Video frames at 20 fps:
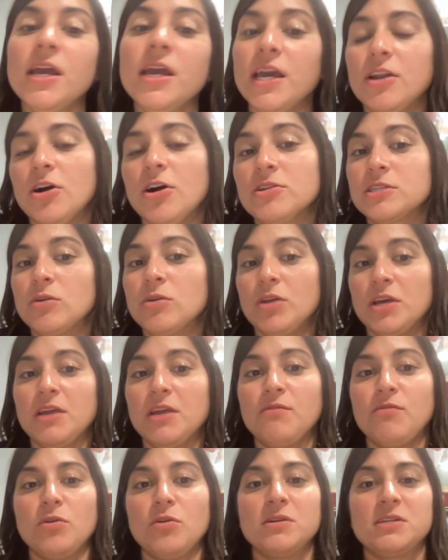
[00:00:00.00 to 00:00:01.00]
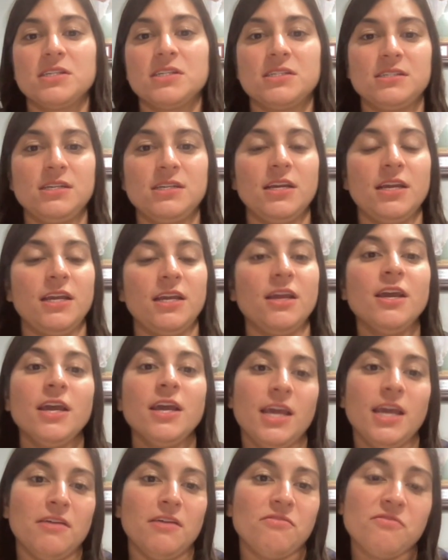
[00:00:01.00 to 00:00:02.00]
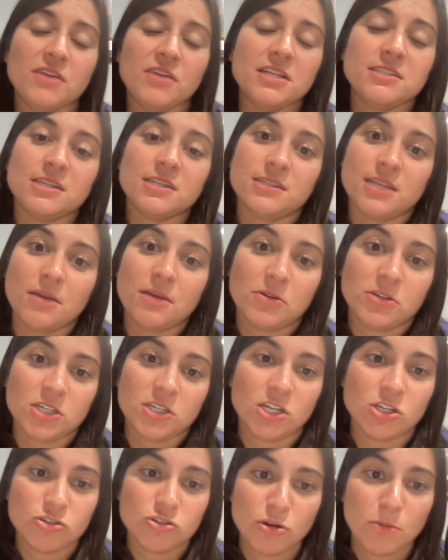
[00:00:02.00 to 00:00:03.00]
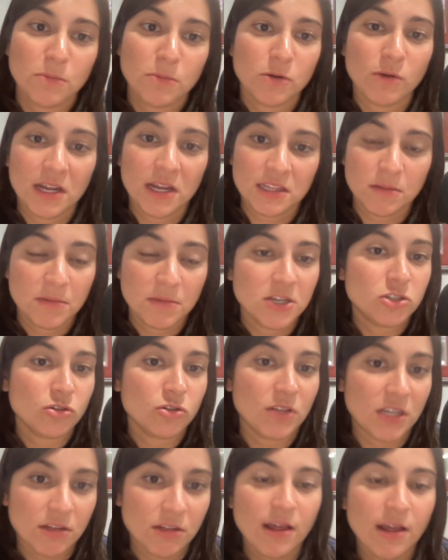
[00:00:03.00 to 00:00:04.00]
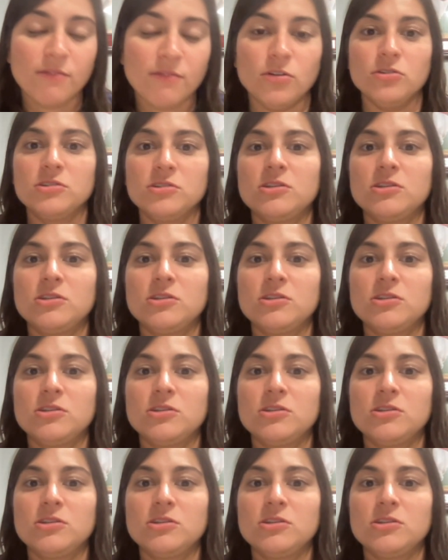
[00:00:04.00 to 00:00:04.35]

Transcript: and also looking forward to seeing if Fitts is able to contribute at the major league level.